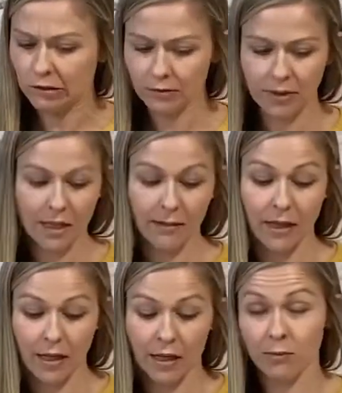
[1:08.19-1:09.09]
It's not that
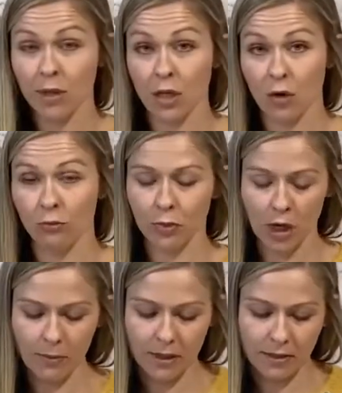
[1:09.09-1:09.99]
kind of BO,
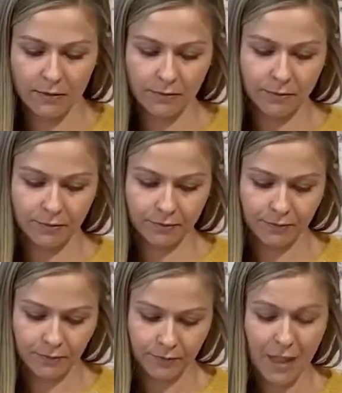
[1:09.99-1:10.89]
promise.
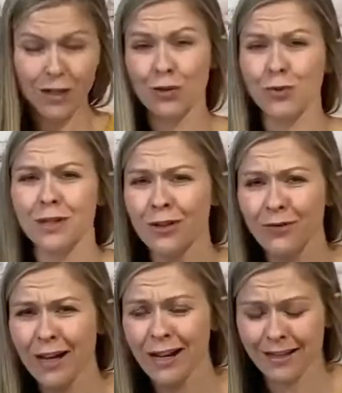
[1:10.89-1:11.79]
And you wouldn't know if I
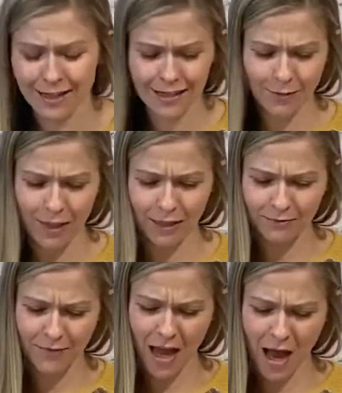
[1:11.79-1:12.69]
had any anyway.
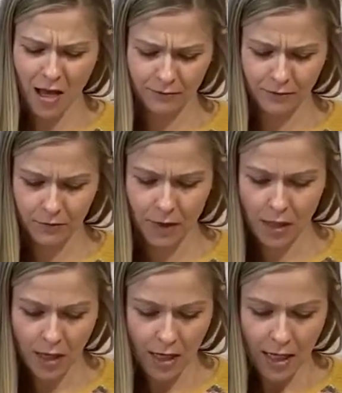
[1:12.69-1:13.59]

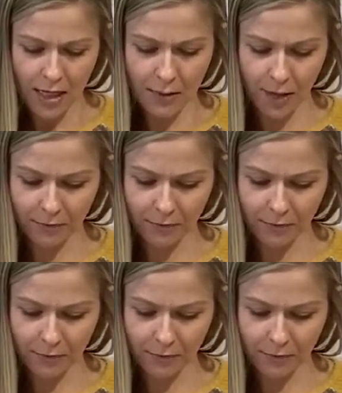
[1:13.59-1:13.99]
Anyway,